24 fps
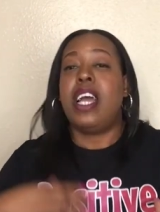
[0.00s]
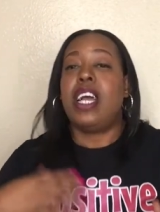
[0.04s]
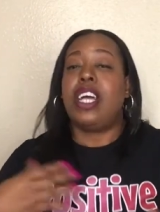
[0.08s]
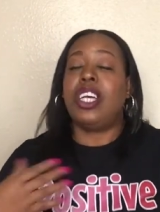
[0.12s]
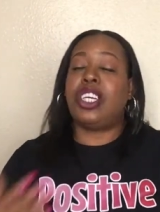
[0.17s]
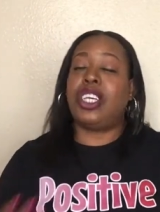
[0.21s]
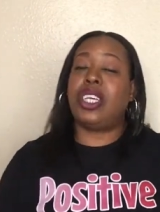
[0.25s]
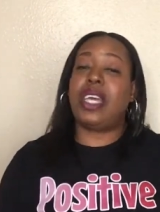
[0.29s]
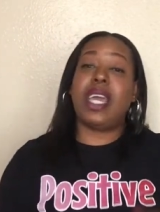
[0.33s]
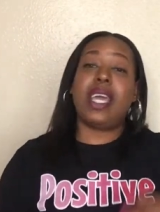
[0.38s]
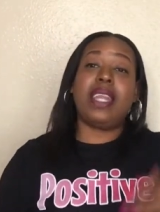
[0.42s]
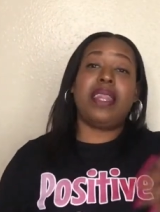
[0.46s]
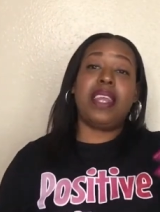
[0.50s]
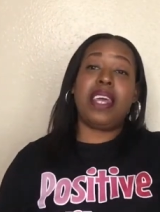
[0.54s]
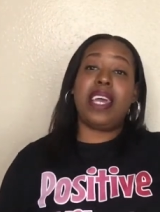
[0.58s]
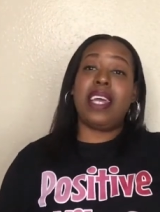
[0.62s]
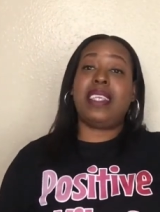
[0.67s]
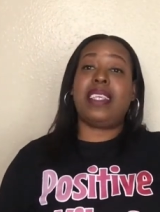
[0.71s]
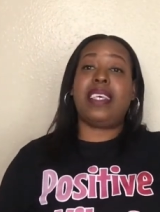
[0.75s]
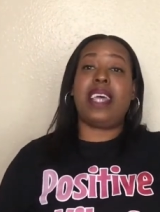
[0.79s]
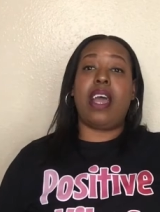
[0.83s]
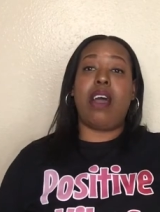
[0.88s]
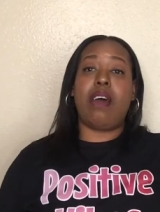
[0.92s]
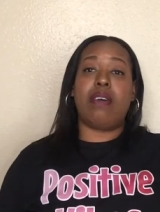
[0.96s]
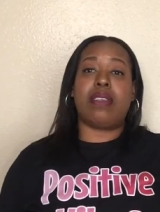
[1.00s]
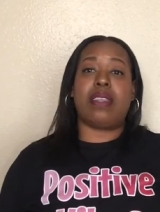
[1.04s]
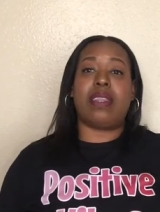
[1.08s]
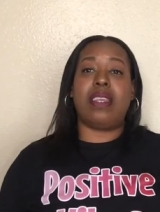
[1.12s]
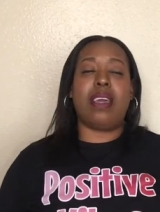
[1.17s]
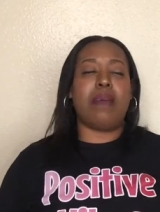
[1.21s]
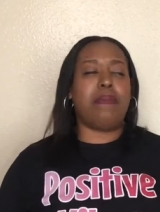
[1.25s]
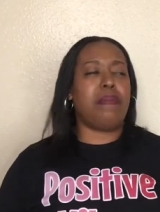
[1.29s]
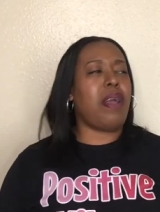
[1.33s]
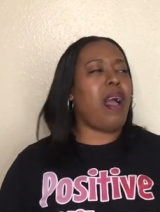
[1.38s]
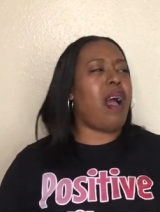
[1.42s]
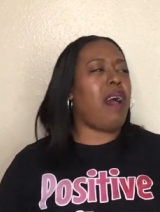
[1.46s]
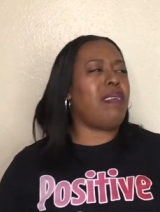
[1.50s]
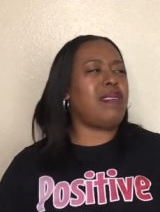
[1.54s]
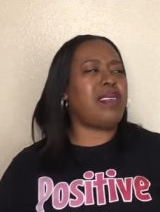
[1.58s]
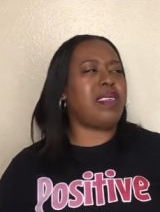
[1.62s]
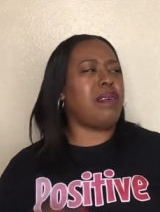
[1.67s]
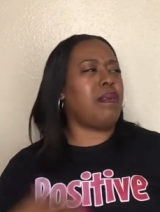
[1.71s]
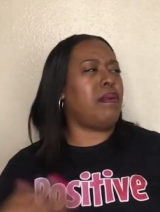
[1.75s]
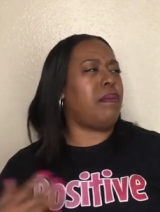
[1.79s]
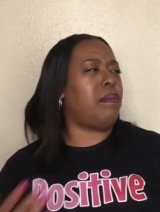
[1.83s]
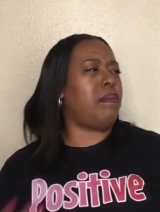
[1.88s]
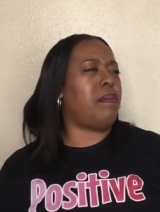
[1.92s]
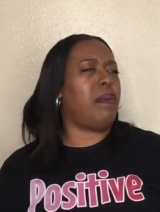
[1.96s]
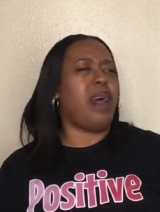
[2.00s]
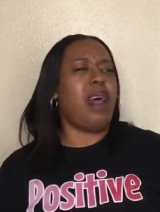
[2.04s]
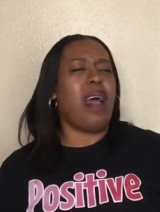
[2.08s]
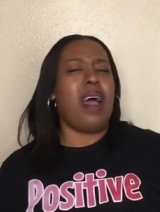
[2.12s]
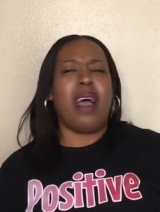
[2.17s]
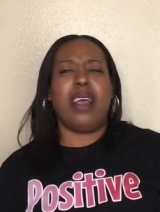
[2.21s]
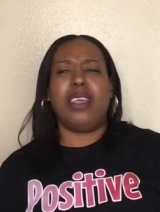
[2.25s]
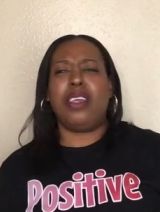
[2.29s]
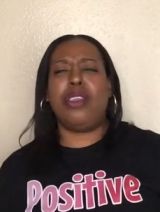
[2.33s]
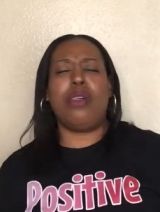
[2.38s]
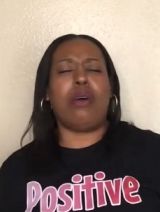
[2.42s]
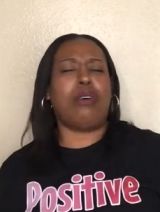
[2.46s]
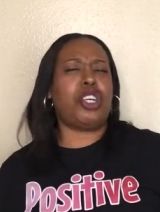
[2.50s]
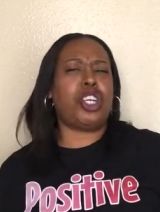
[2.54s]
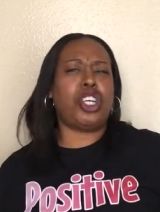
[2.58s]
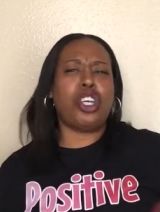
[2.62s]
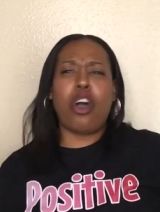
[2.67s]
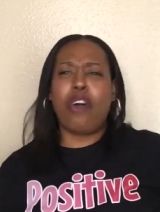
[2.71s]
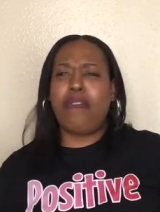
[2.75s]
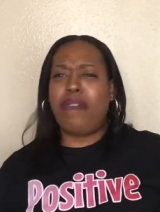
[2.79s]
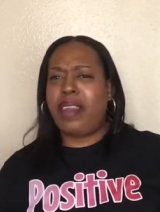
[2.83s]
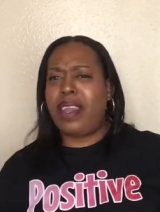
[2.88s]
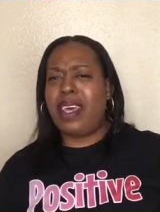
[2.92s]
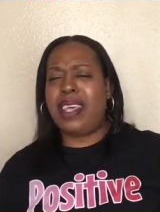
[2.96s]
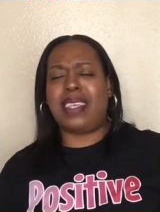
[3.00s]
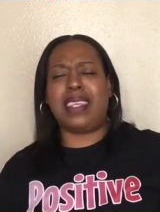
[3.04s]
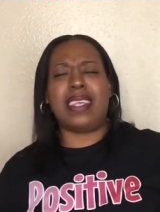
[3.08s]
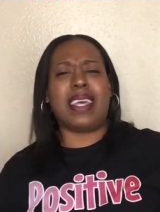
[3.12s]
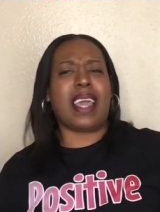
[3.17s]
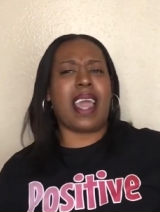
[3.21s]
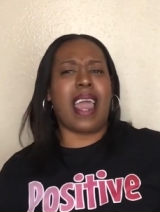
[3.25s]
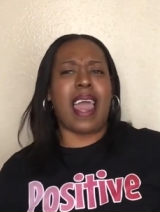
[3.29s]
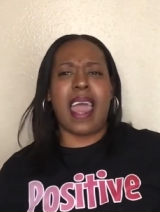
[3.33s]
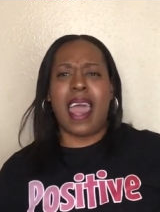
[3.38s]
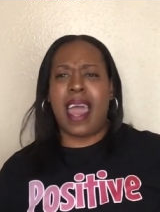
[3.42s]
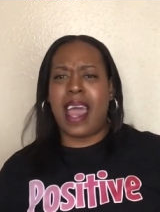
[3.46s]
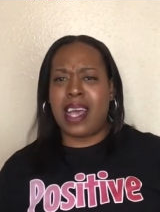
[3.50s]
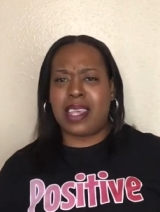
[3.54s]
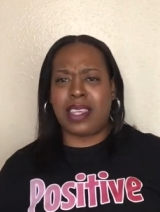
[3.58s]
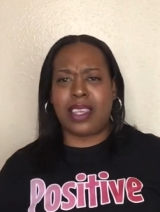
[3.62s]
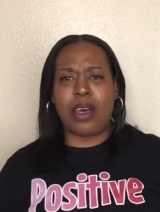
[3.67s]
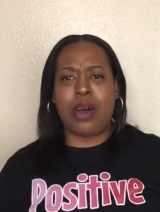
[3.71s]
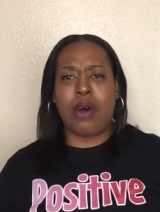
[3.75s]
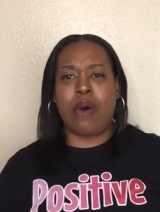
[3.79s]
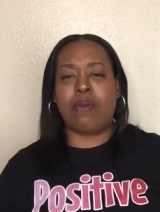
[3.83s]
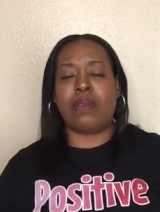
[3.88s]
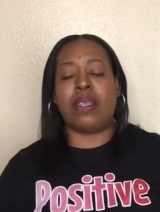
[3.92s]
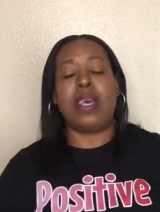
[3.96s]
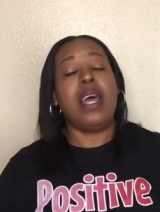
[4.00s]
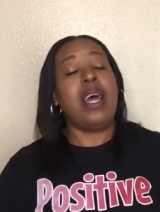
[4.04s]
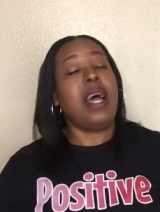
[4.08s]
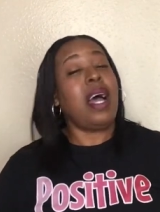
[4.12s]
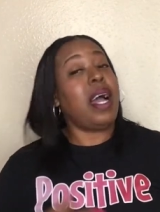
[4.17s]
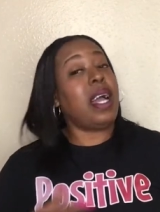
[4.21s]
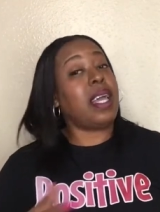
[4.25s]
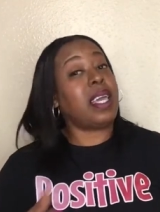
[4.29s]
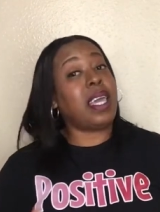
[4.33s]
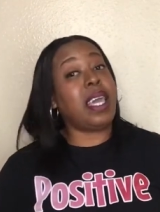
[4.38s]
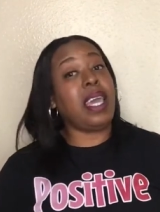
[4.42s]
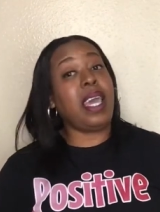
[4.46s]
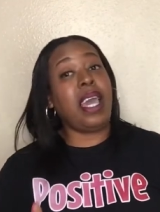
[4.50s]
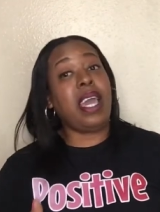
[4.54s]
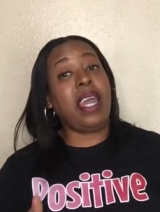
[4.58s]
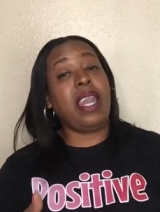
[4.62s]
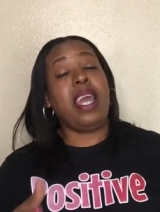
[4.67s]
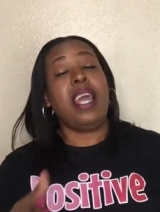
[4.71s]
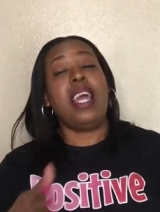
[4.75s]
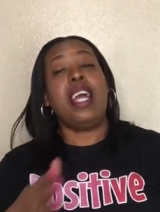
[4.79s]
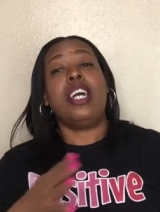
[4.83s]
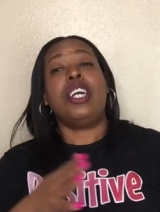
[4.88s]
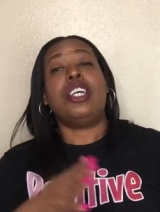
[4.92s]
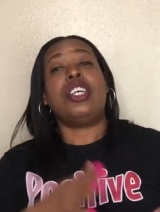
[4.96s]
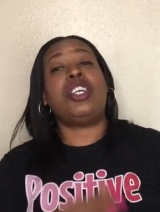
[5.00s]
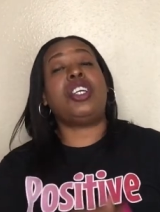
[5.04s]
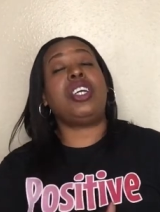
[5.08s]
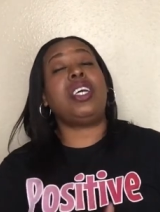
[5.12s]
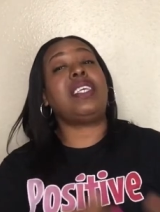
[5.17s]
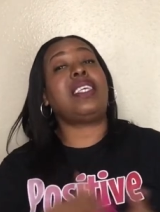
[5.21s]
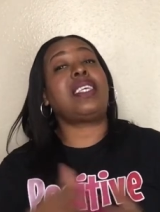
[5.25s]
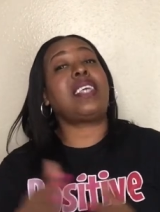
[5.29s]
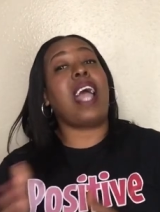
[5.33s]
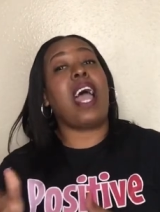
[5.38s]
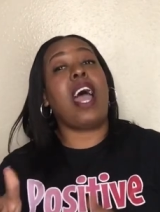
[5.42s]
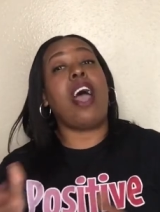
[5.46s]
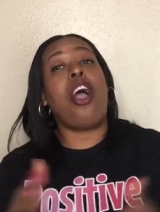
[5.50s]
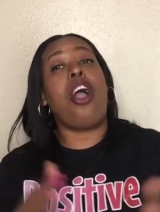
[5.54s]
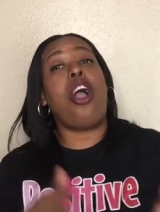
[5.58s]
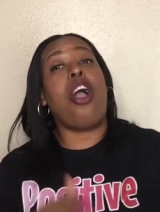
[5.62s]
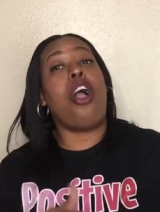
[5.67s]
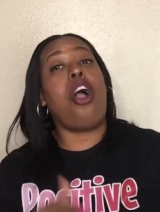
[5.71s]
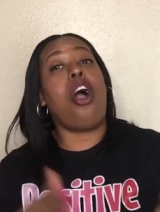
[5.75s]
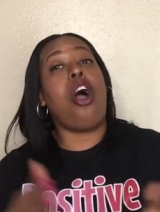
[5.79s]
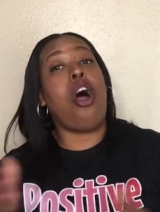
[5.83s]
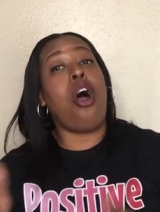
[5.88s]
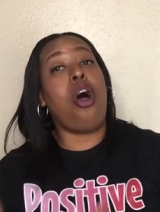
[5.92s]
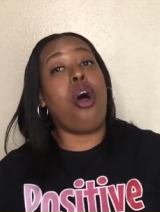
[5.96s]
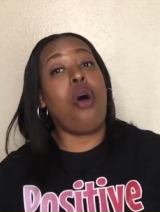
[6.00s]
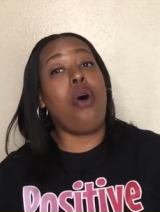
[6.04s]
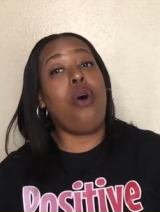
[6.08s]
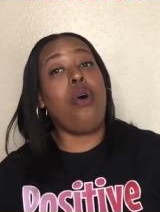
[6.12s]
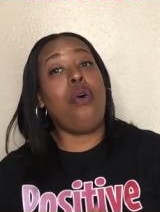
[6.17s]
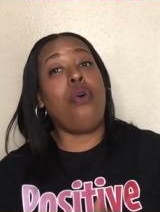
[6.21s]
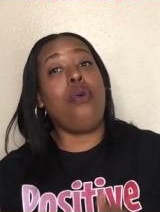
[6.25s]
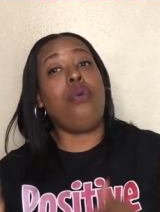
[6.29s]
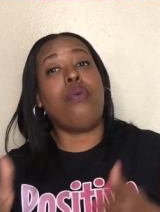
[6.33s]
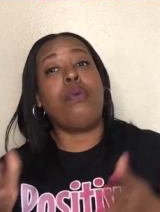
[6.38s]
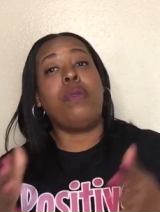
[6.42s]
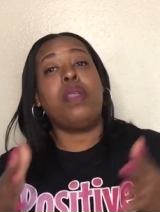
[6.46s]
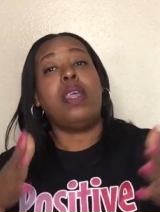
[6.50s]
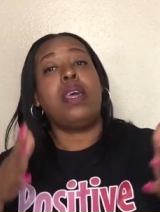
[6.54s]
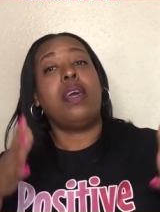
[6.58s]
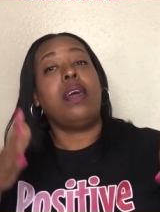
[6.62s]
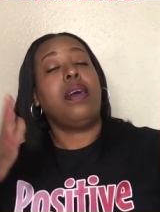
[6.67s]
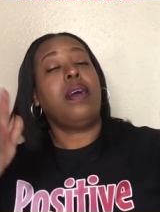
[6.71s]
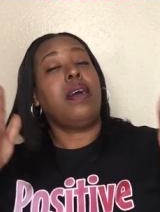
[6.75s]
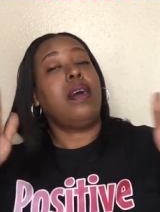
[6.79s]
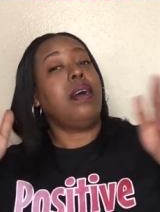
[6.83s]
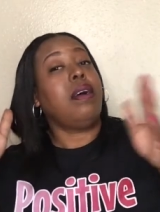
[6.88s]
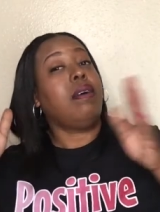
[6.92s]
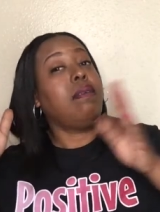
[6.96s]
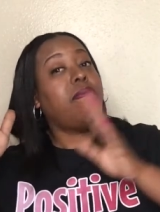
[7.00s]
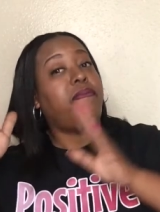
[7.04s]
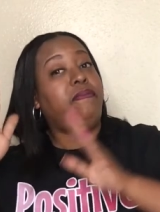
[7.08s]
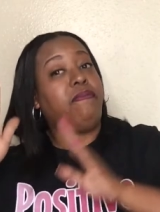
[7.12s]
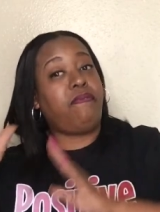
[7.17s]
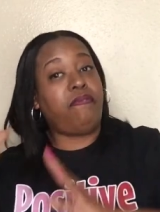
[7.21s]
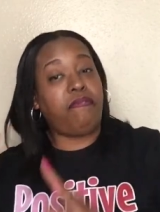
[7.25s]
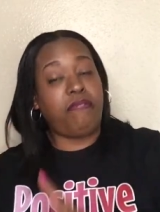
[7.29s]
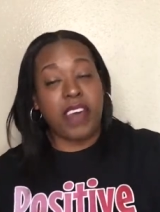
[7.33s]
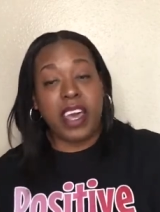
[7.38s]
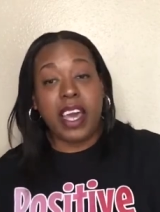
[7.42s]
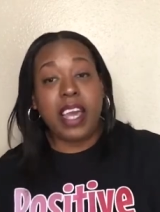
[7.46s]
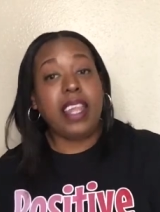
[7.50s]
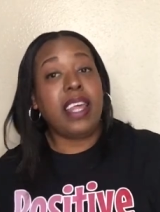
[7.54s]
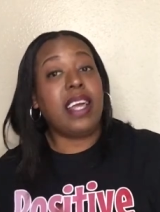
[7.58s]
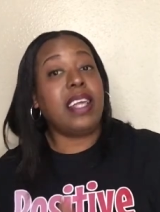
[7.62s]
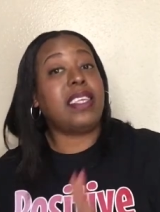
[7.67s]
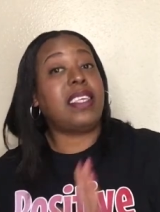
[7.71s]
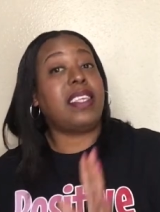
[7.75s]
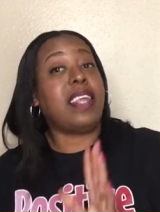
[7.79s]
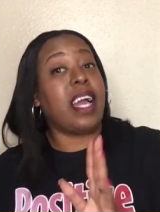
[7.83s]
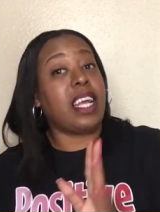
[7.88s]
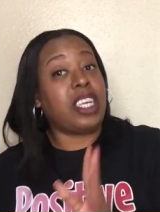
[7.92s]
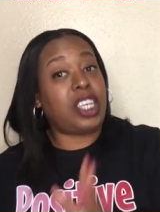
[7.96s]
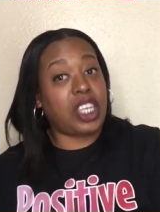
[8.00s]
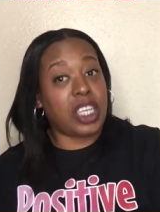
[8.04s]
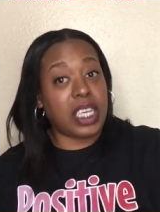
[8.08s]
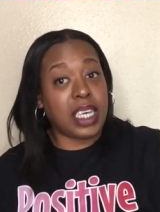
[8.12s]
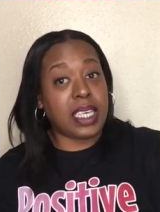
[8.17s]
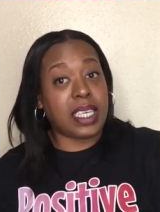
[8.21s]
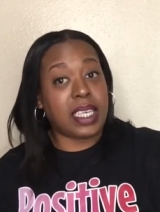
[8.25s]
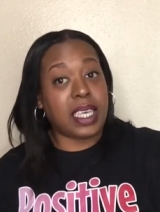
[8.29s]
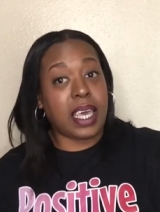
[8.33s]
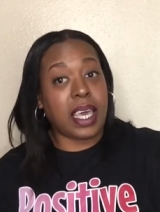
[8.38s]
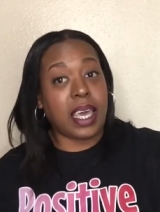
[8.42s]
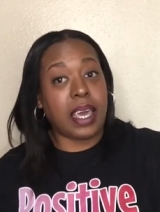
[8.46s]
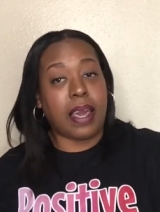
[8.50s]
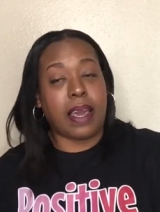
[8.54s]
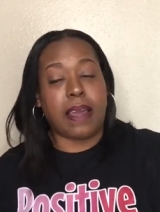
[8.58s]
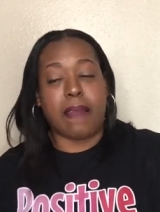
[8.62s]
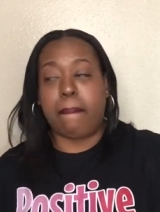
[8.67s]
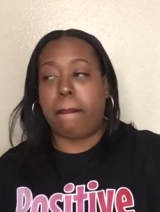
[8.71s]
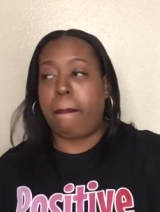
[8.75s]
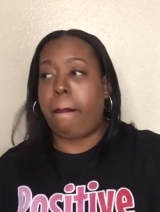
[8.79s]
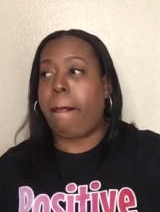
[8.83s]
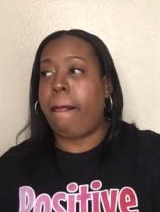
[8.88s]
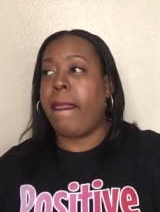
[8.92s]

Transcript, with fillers: she then tells them y'all are some you know chauvinistic assholes again she's got her own feelings that she's in